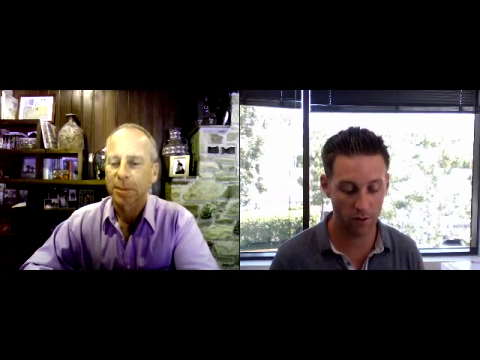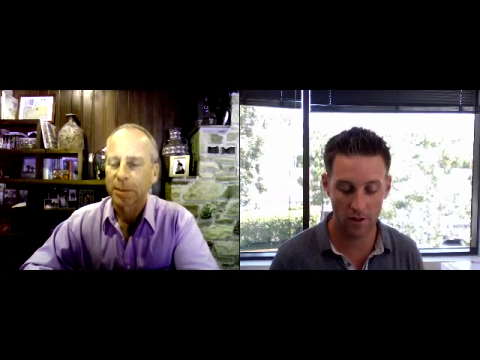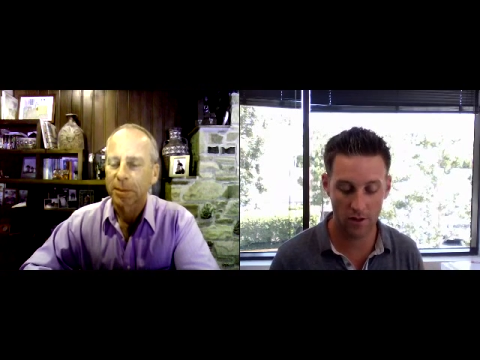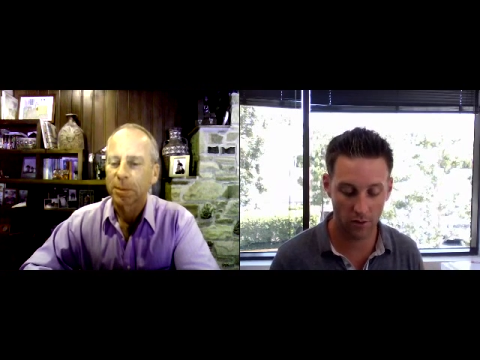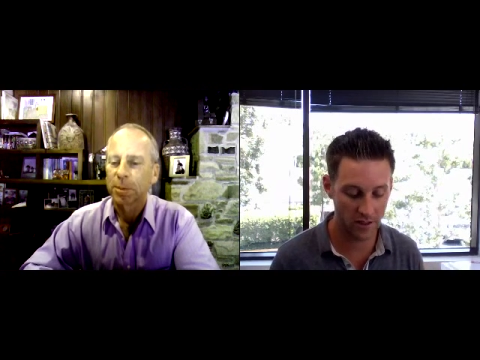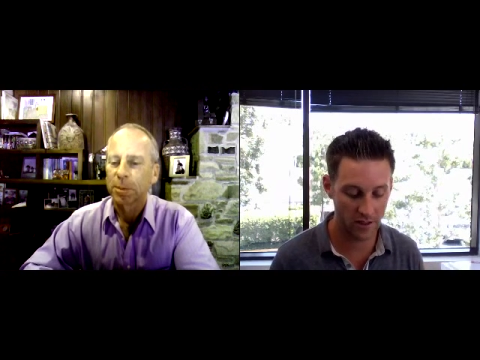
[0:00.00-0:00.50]
Speaker 1: We,
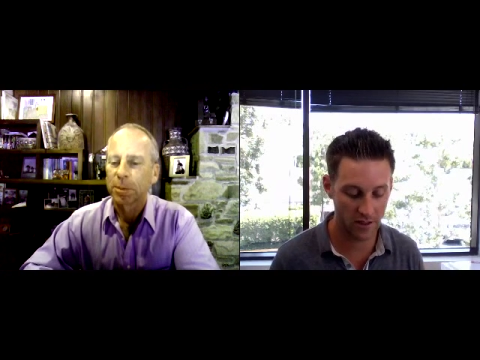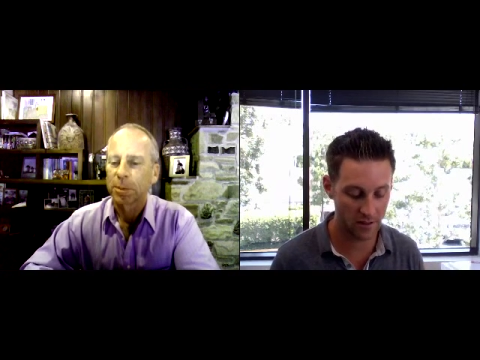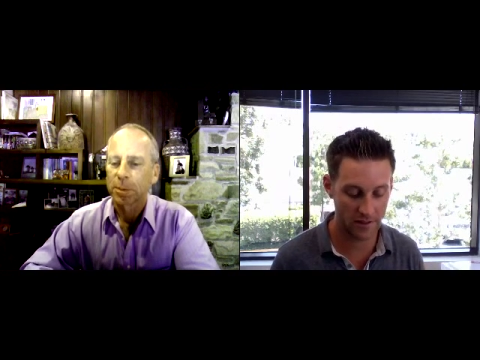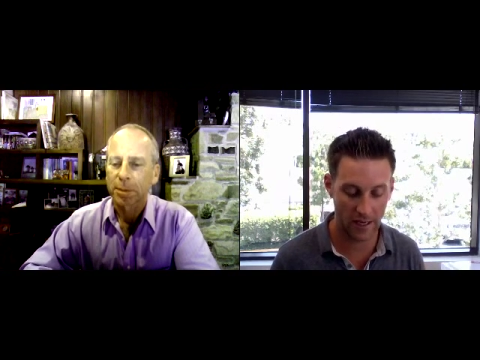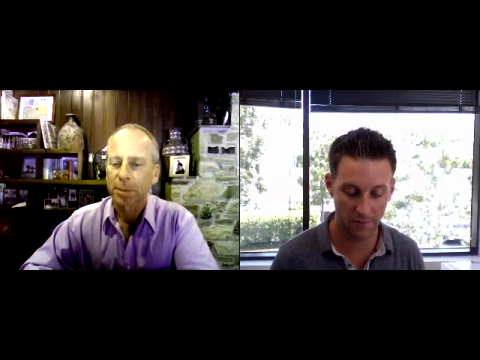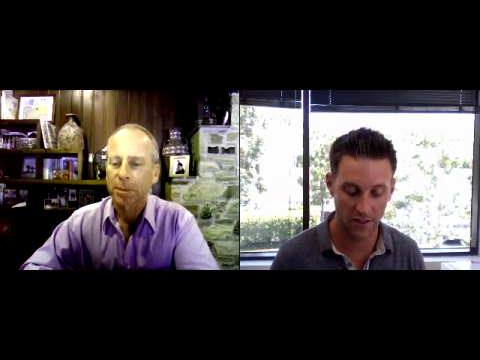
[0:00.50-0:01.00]
we bring
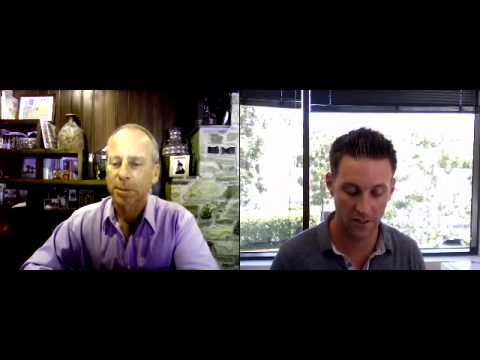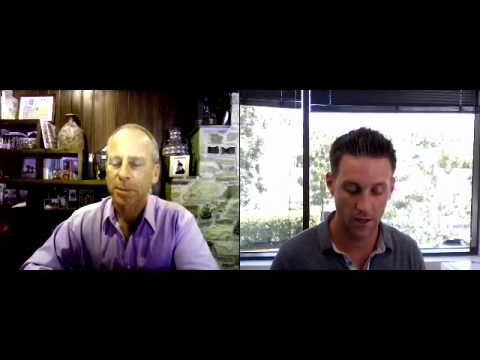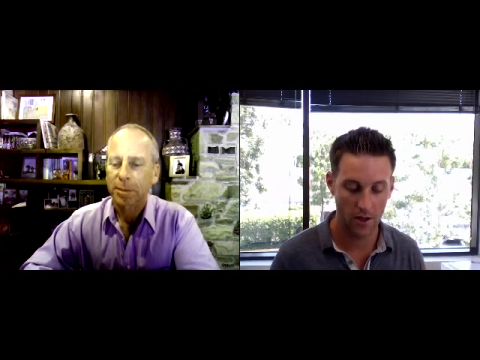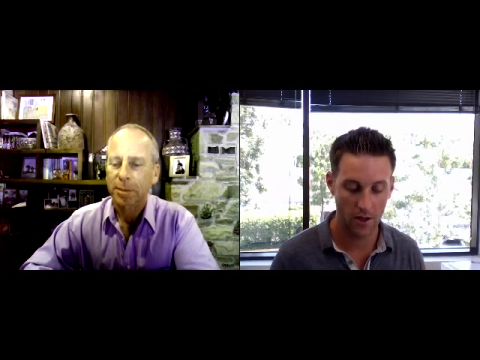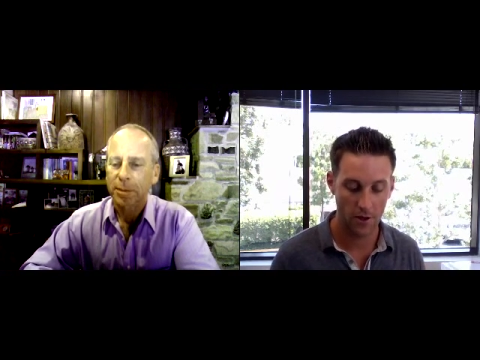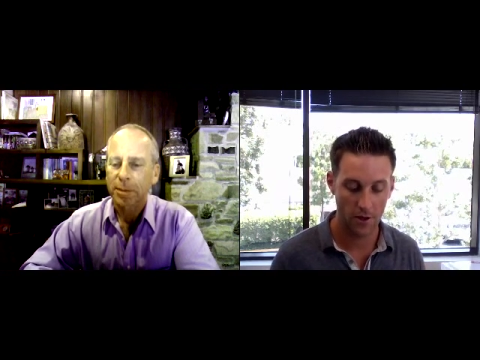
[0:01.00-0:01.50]
people in
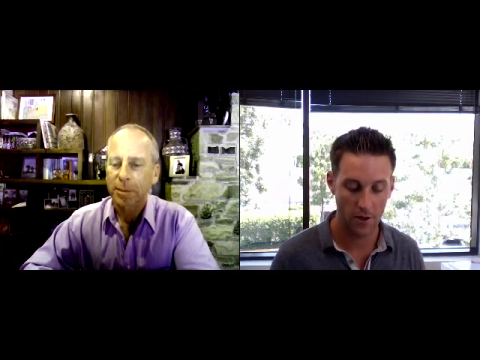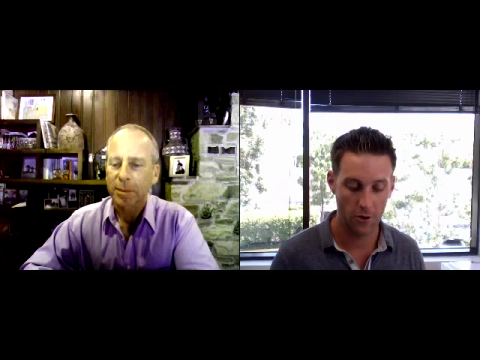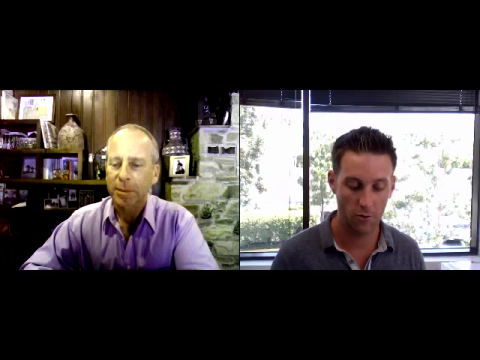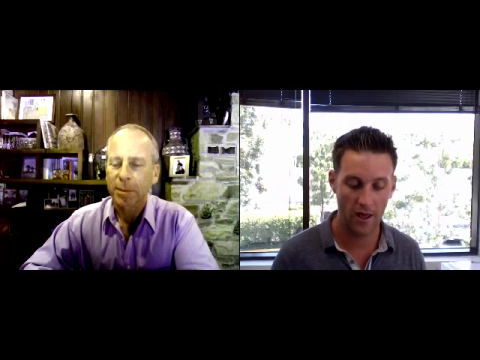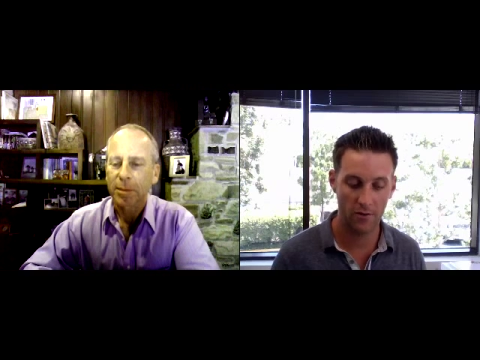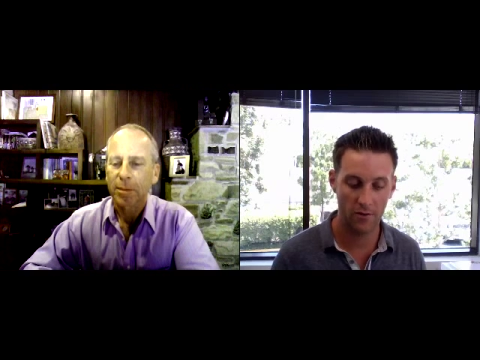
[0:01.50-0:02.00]
sometimes
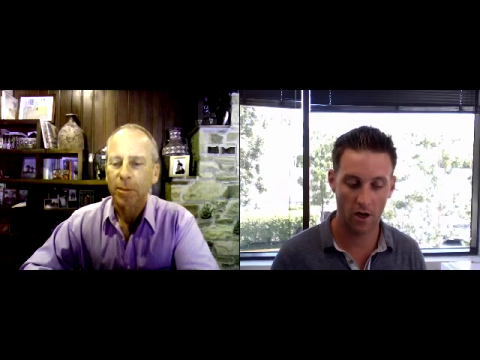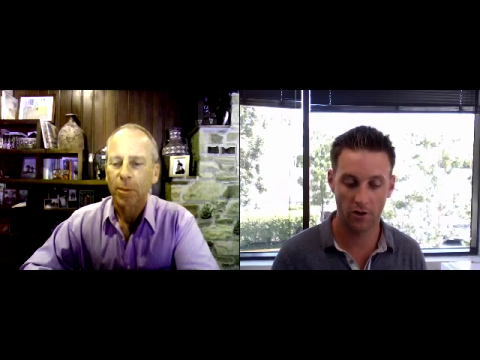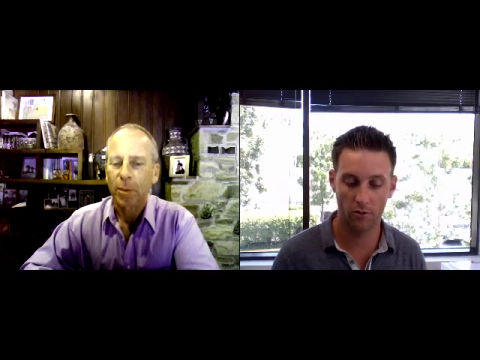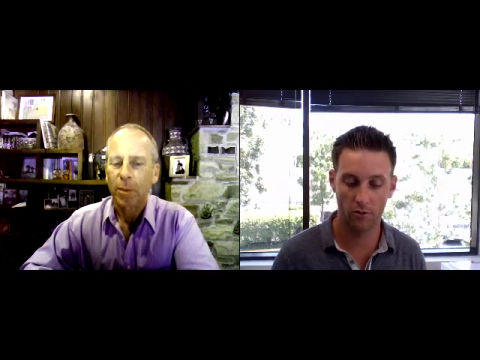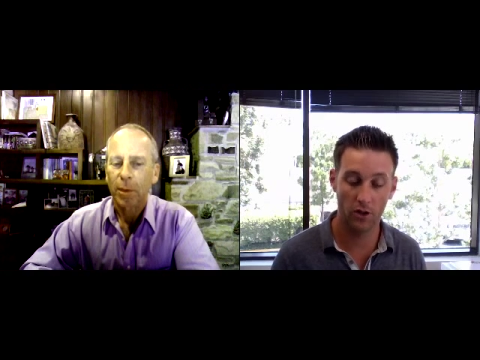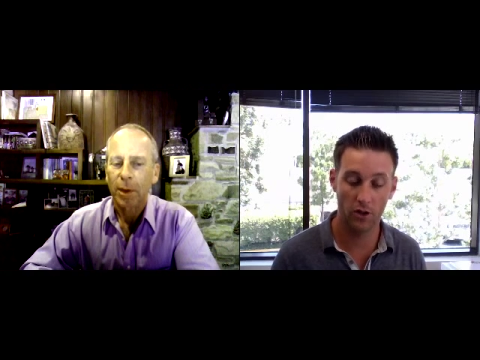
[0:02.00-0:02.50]
who
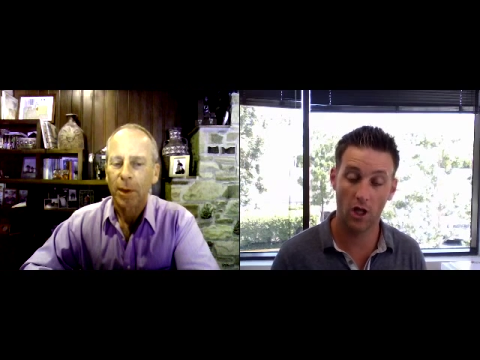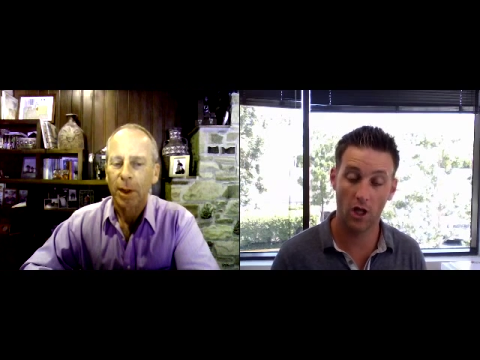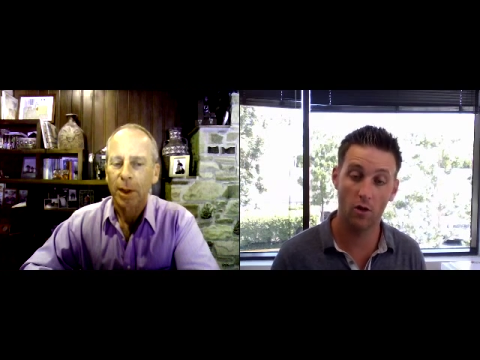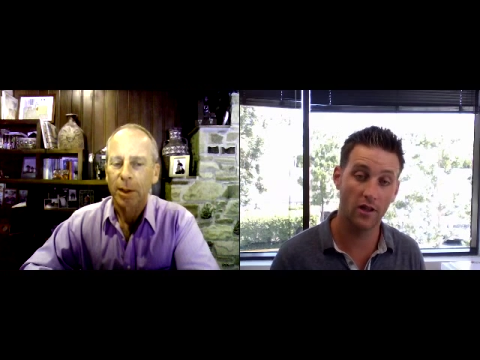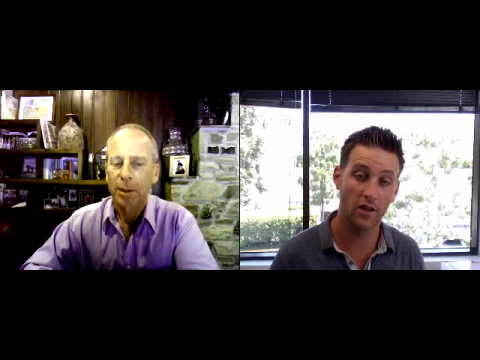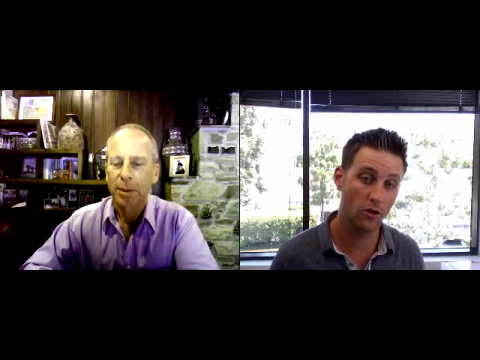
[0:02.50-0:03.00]
maybe are a
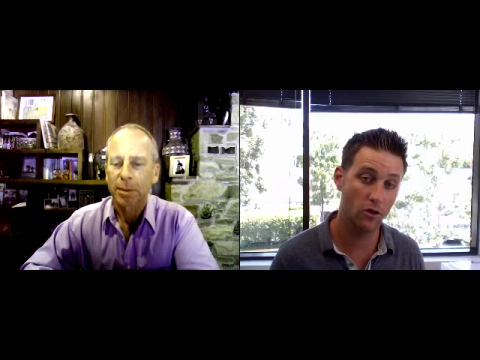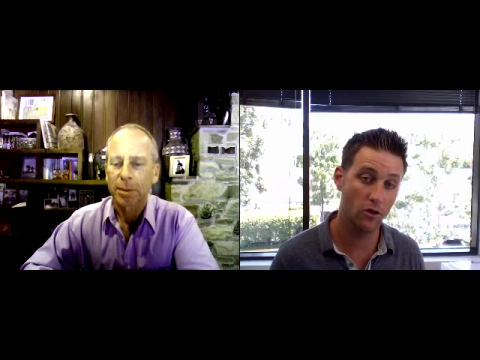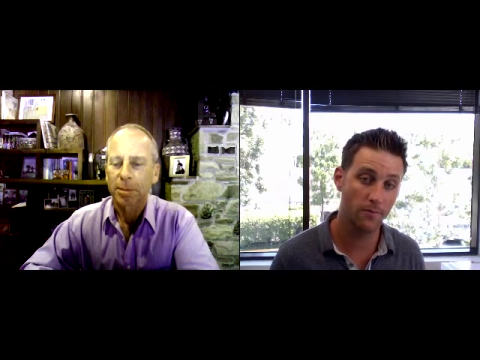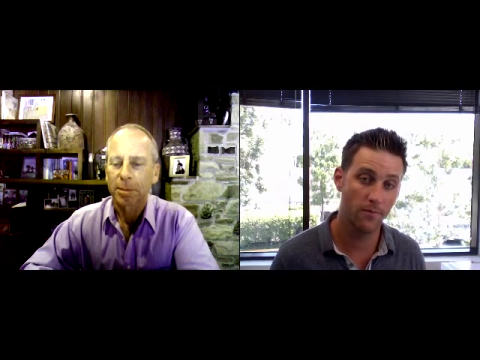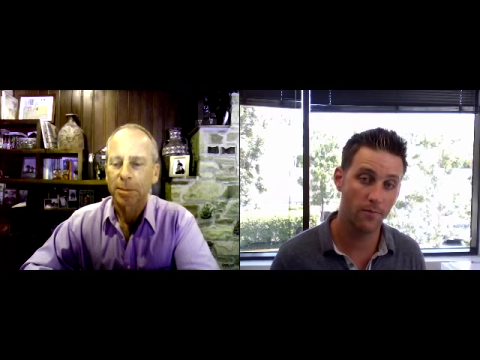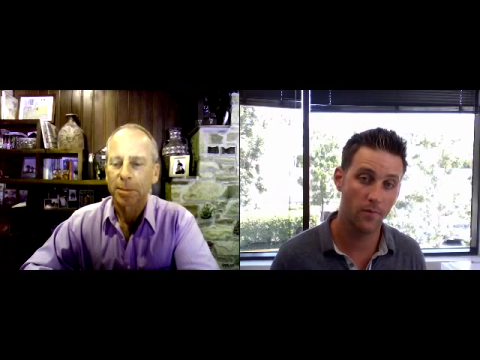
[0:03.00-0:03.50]
little below
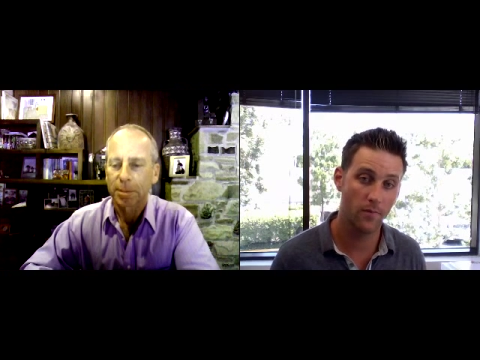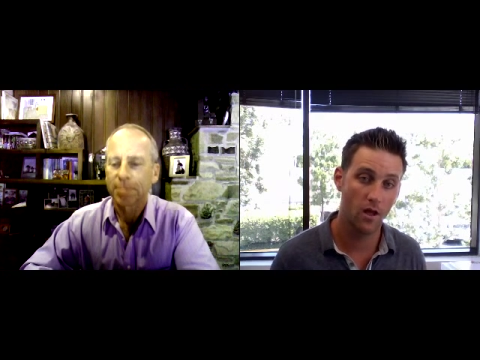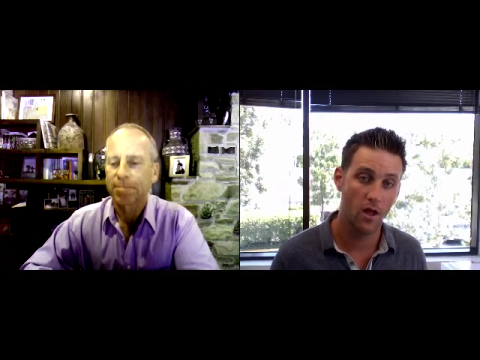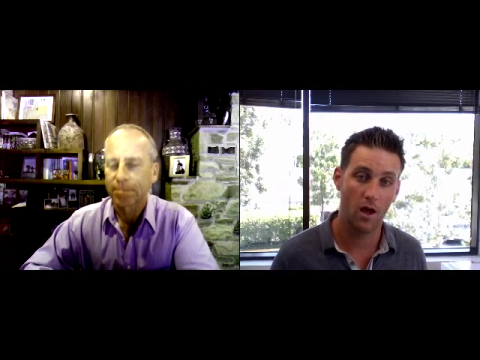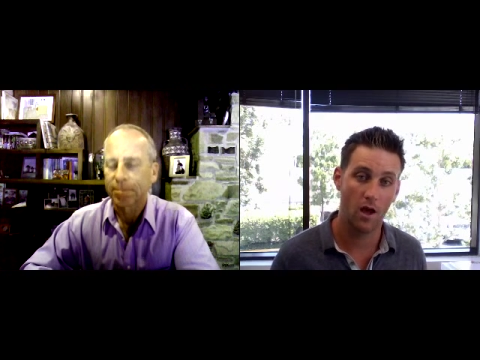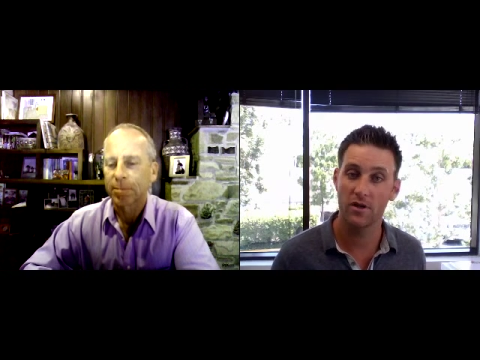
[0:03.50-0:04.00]
the level,